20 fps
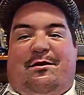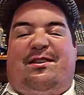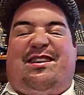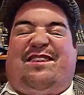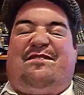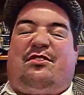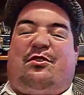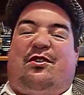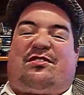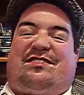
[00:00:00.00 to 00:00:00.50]

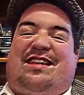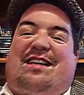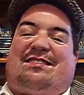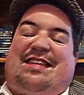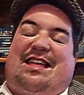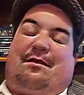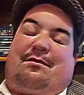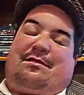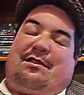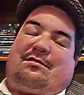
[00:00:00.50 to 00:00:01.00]
even though
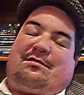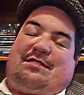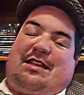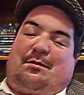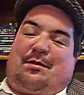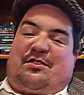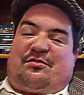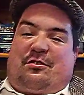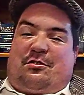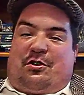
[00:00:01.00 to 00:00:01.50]
doesn't
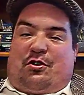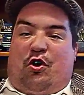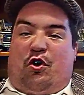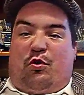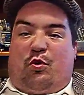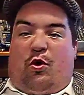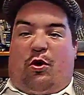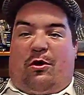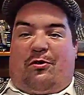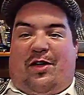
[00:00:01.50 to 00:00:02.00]
take place during the
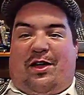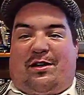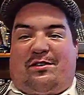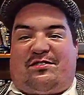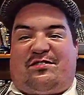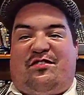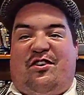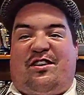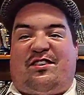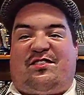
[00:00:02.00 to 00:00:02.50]
Cold War, like a
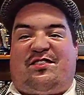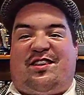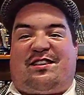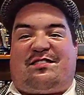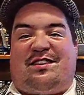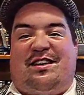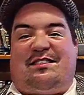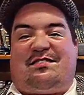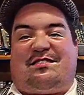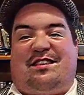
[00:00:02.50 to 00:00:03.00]
very
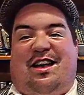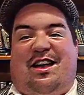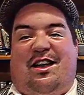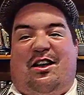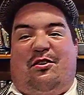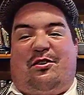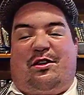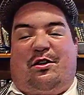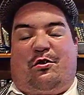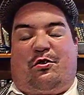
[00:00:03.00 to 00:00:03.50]
60s
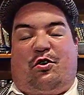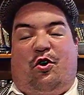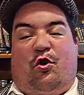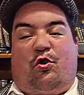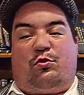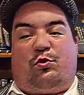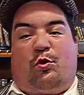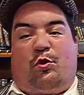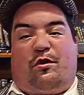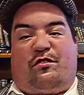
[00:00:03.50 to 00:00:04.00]
style,
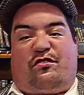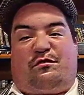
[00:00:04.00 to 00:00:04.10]
Cold War